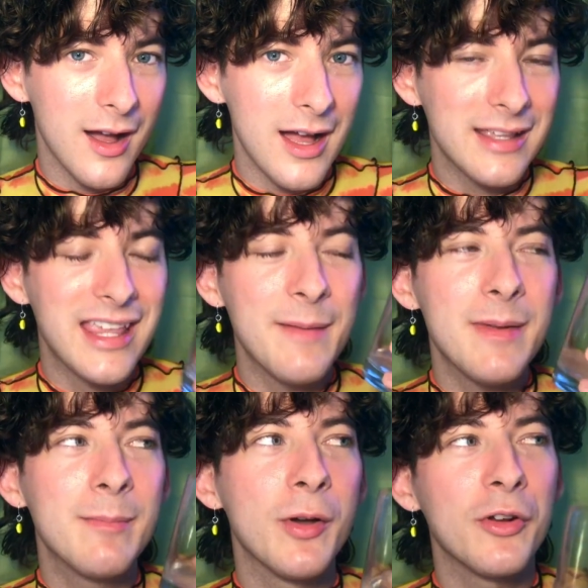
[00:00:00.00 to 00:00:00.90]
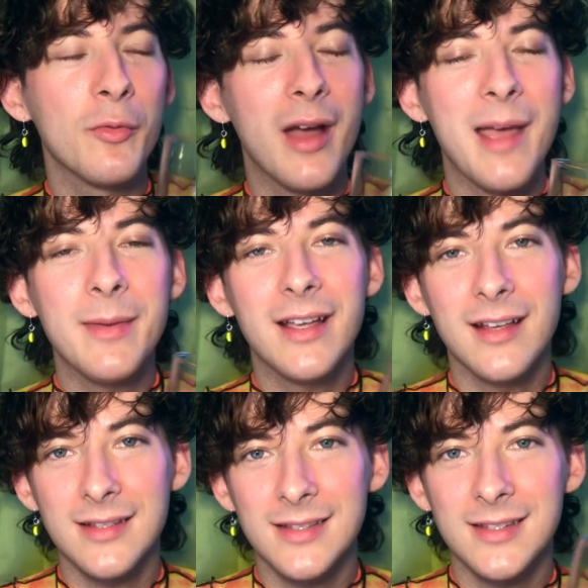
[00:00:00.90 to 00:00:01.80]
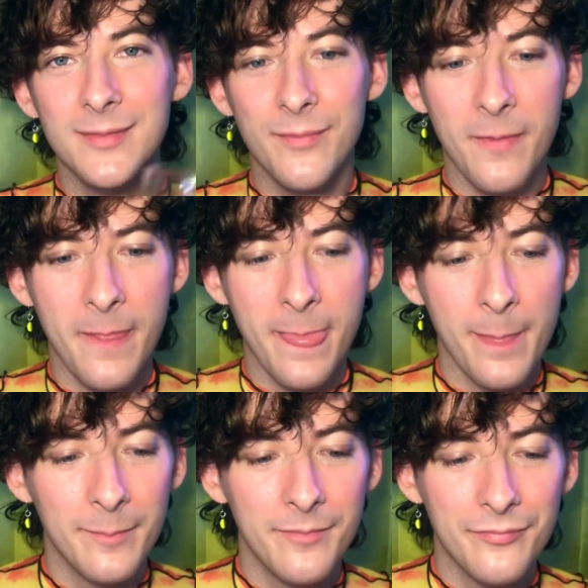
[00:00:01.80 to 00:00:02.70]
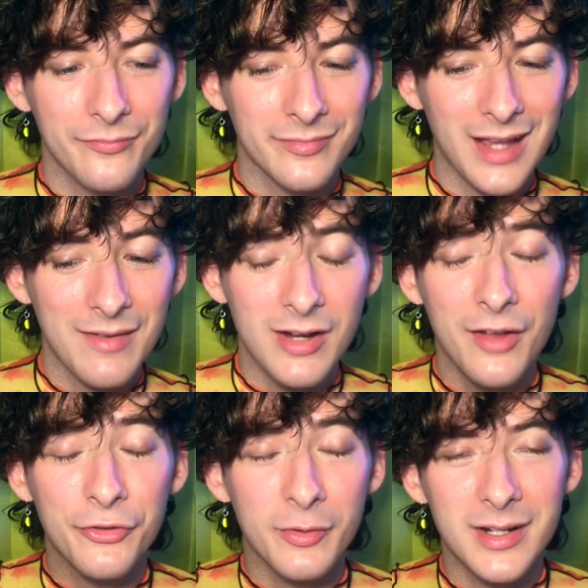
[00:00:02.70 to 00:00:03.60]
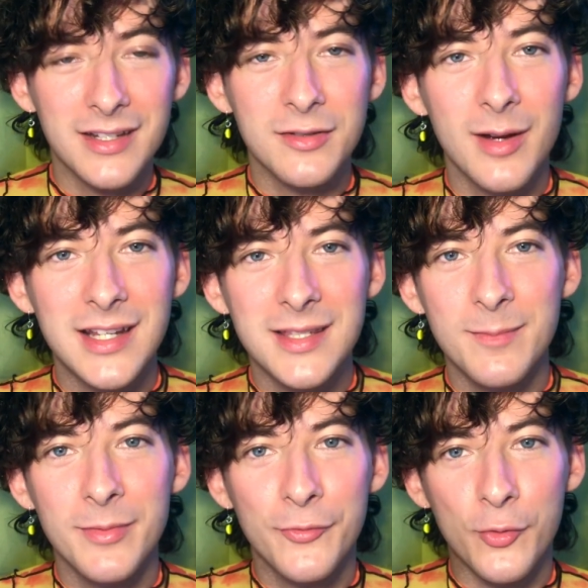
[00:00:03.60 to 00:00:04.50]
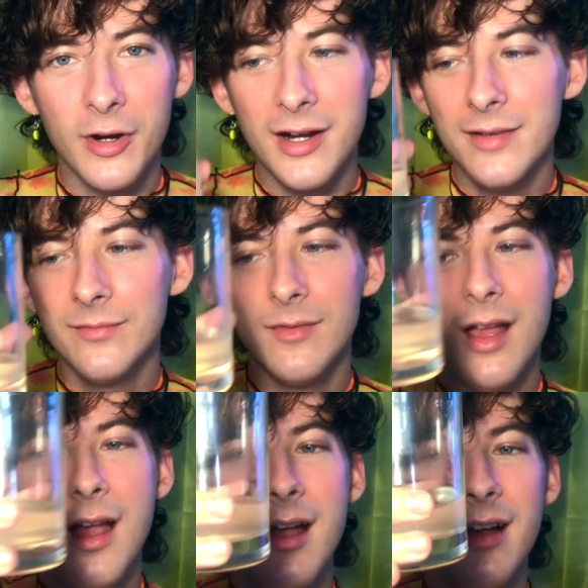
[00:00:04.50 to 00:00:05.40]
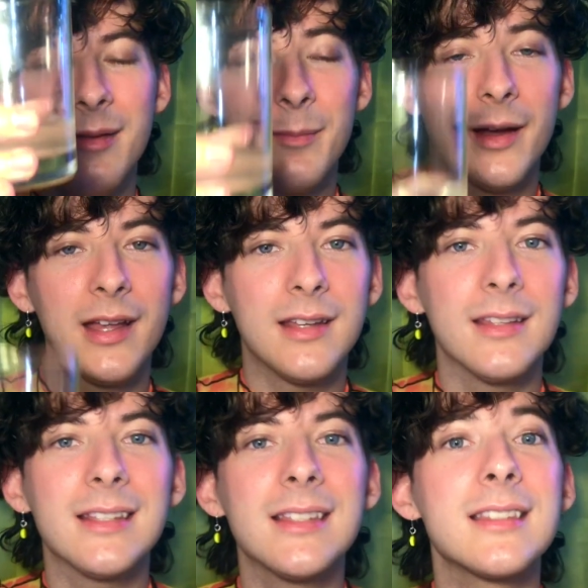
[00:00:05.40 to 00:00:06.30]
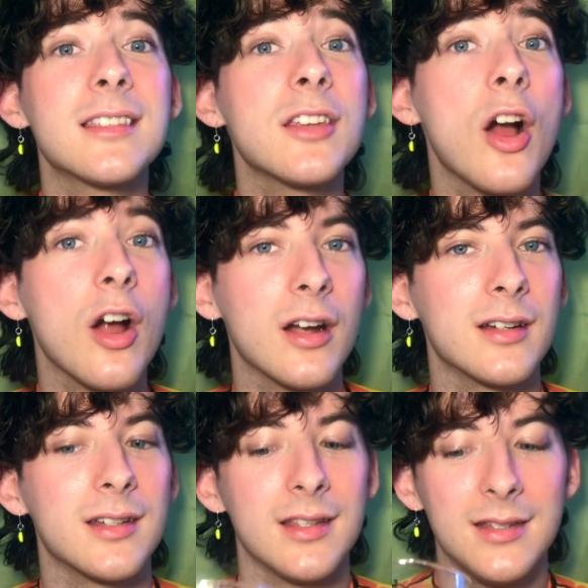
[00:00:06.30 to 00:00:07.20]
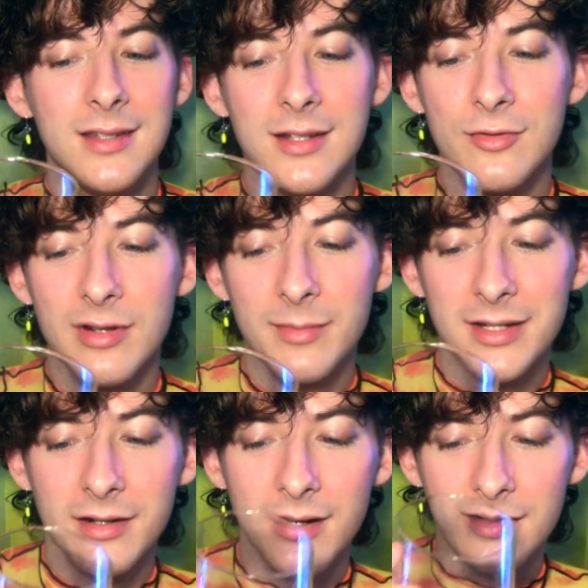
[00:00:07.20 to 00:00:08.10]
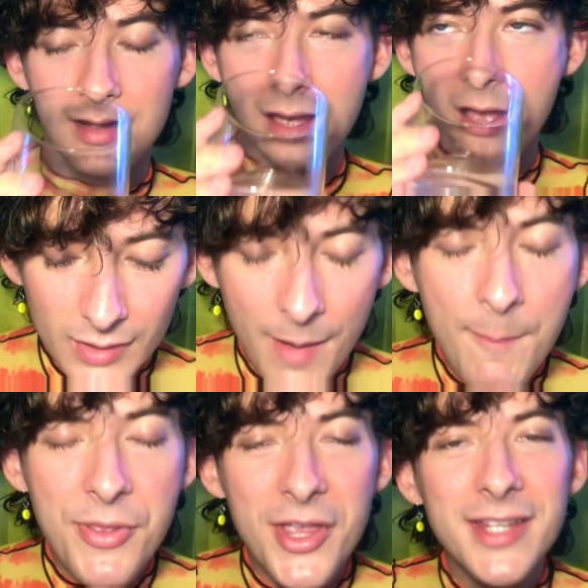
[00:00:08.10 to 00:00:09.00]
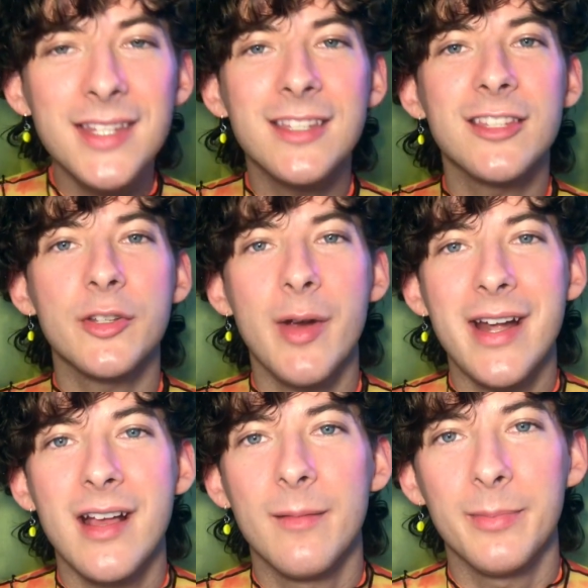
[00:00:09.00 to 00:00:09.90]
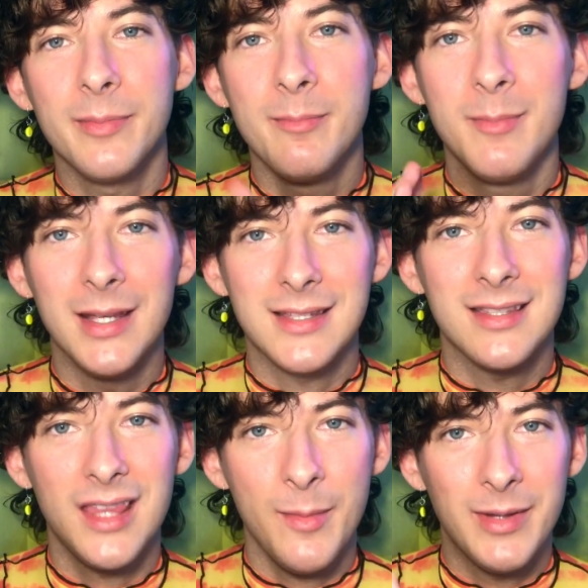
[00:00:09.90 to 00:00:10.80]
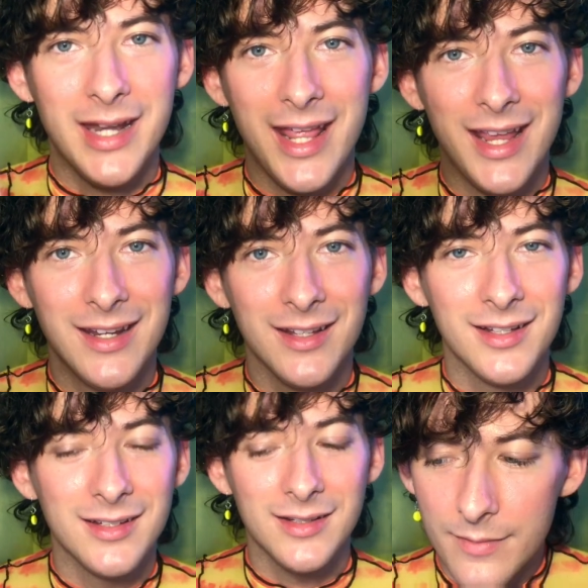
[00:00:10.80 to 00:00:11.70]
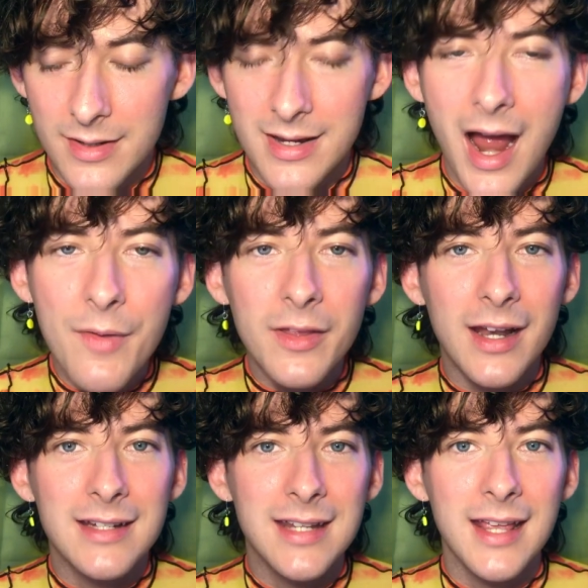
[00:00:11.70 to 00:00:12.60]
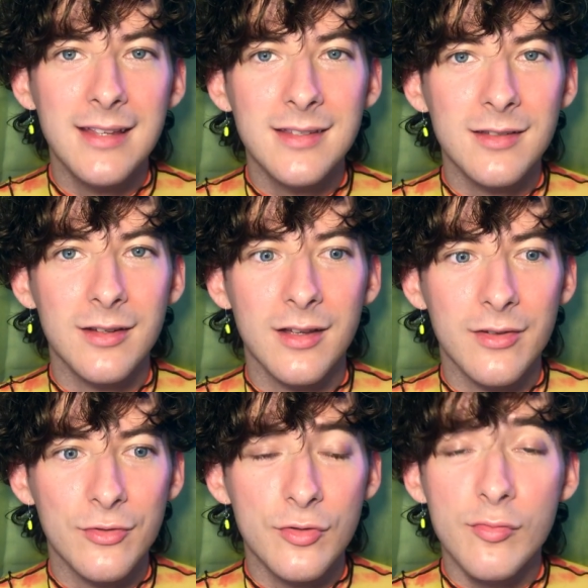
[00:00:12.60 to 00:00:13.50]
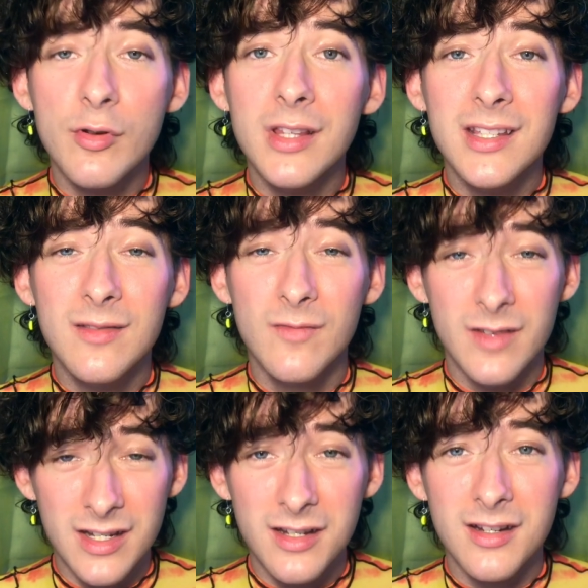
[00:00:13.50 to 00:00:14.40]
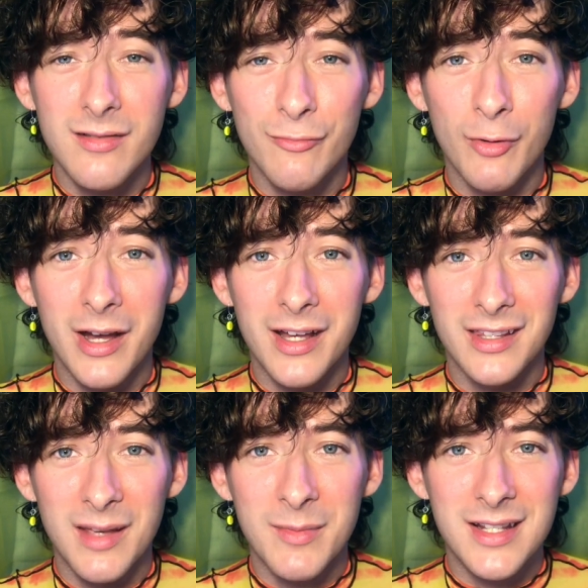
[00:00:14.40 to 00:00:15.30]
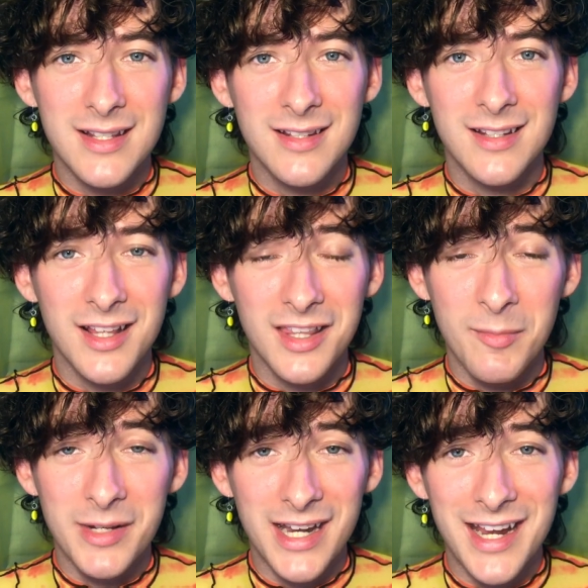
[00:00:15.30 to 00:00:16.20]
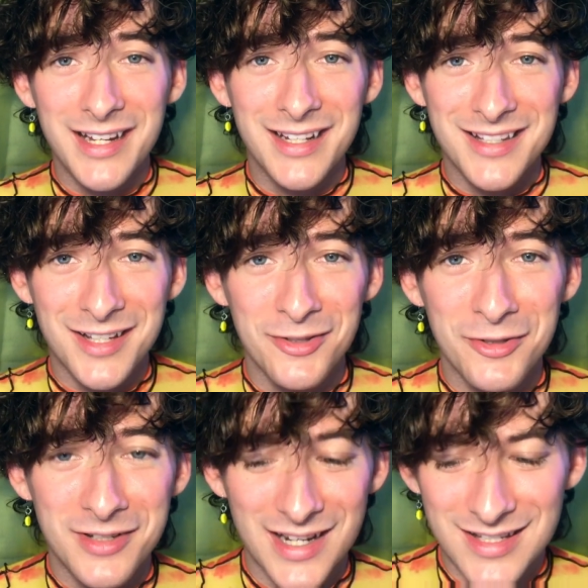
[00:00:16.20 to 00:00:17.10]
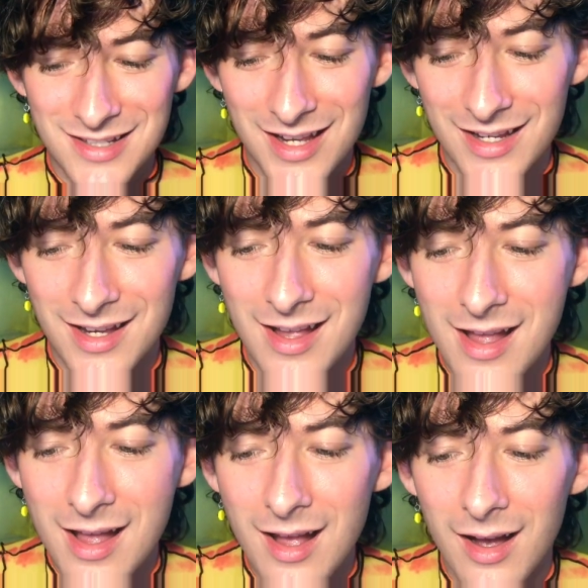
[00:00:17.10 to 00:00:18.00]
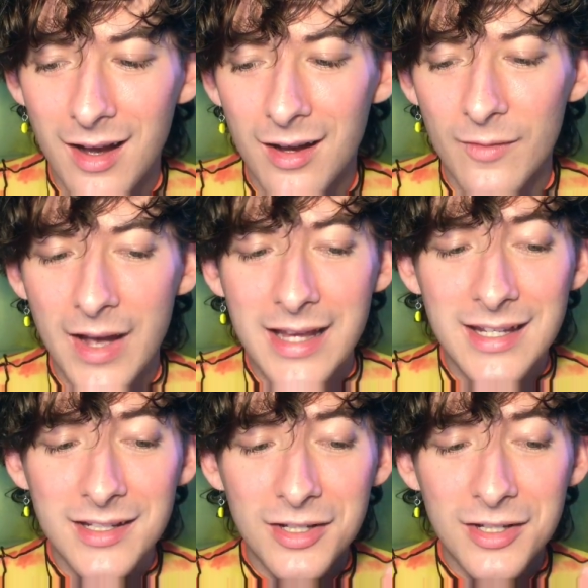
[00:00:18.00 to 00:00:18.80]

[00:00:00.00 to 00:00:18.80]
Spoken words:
I can't be blown away because I've gone through it twice before. But this is tart. This is extremely tart. But this is straight up Miss Lemonade. Now that I taste Truly's vision of what a lemonade and seltzer taste like, I can